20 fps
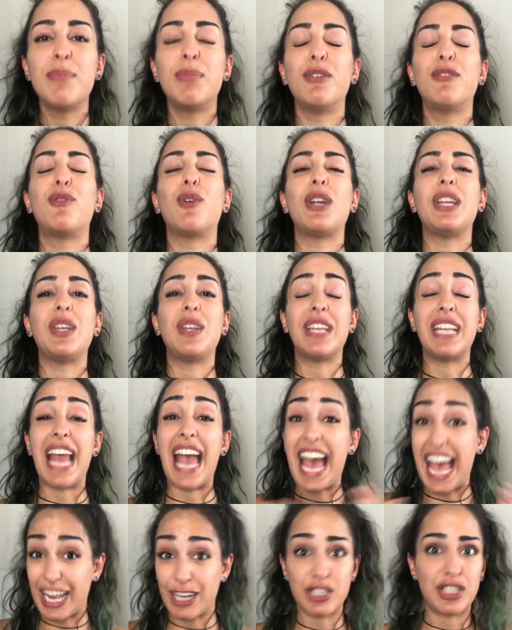before you can
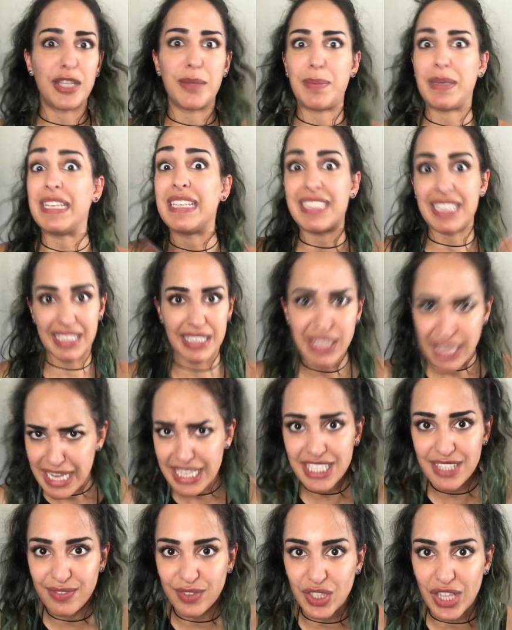actually be
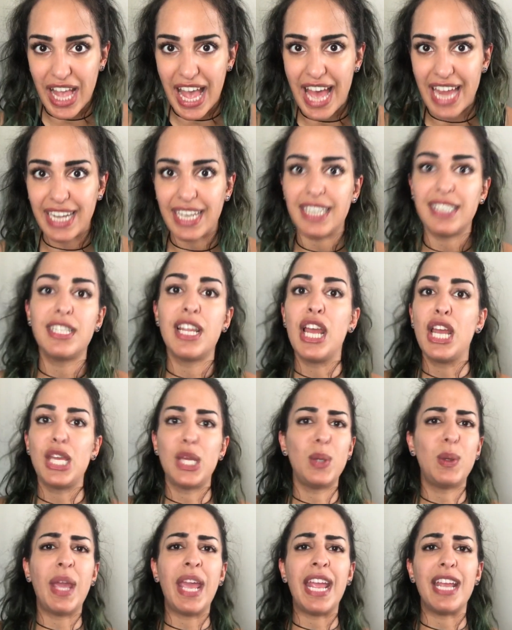successful at it.
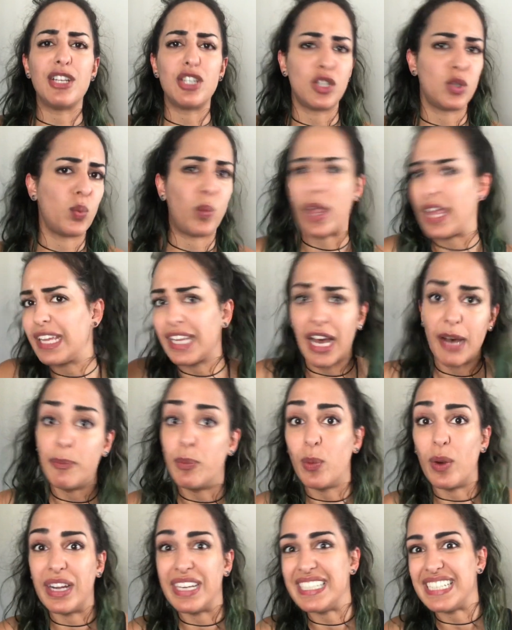You can't just wake
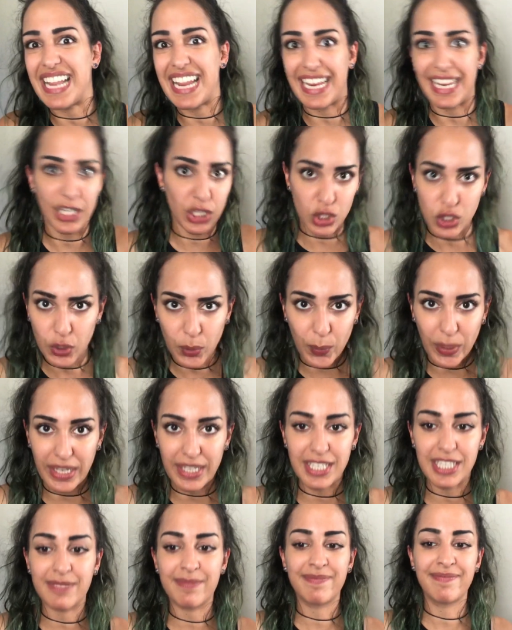up one day and do
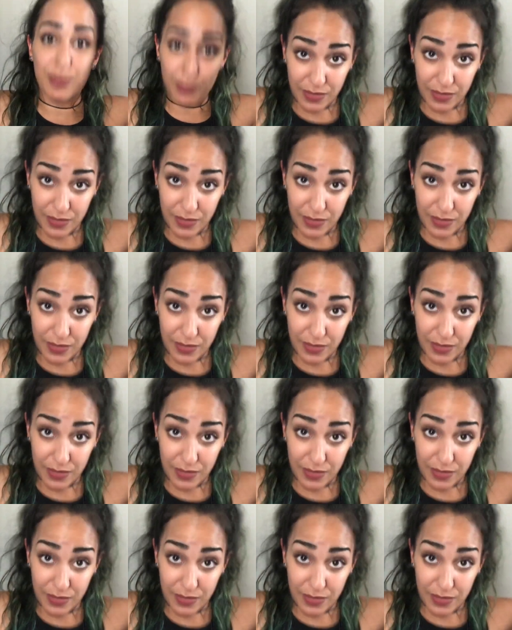it.